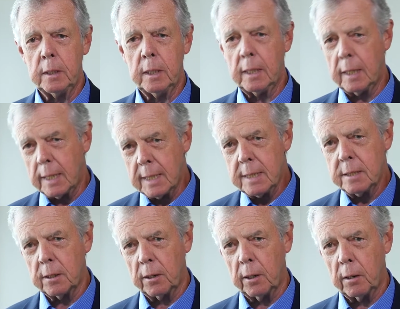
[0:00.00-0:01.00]
the
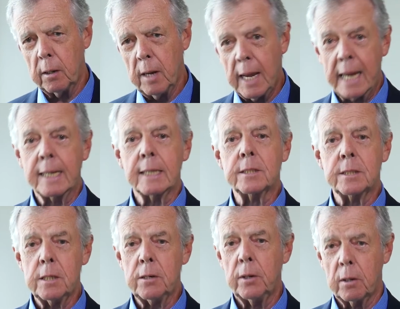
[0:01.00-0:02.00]
interior and
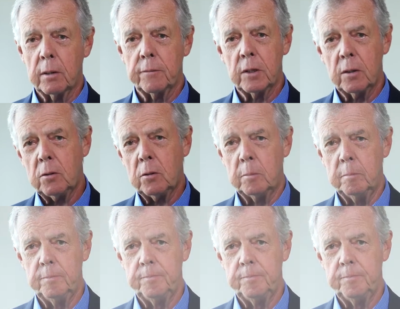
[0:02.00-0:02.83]
exterior of the home.